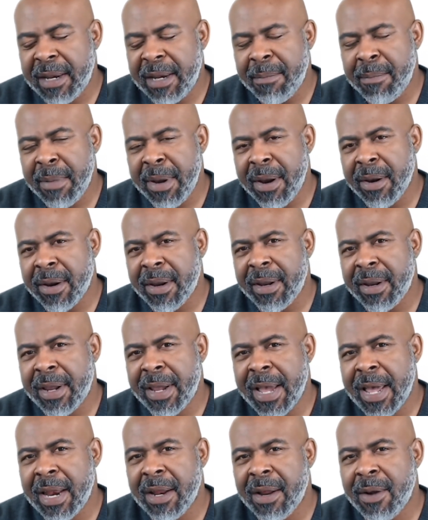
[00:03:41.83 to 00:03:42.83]
American
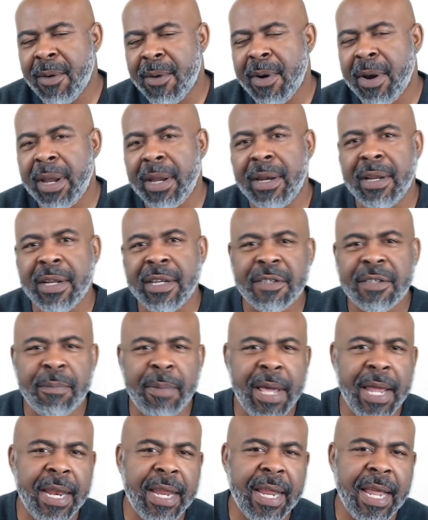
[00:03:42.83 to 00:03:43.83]
category and the
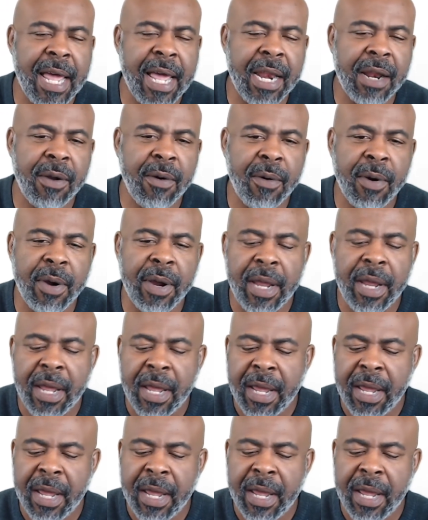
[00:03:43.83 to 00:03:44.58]
Hispanic category,